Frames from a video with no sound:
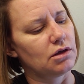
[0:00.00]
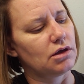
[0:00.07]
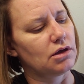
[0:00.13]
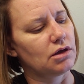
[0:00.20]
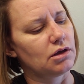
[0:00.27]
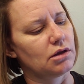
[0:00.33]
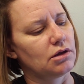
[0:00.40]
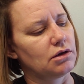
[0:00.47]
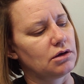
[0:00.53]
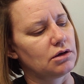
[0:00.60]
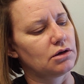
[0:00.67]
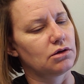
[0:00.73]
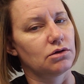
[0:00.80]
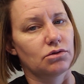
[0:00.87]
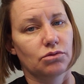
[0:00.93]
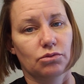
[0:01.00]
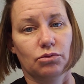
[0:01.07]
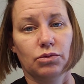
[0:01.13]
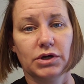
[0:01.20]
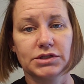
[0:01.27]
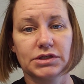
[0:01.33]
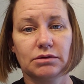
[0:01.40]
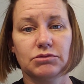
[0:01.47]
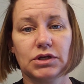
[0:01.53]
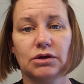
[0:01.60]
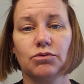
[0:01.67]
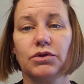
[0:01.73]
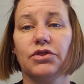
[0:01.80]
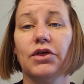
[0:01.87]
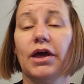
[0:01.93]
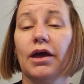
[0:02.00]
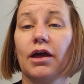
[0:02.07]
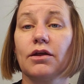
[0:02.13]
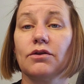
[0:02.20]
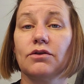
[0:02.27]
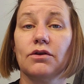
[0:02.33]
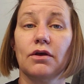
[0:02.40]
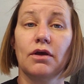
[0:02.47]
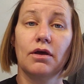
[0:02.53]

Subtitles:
And once I'm done with that,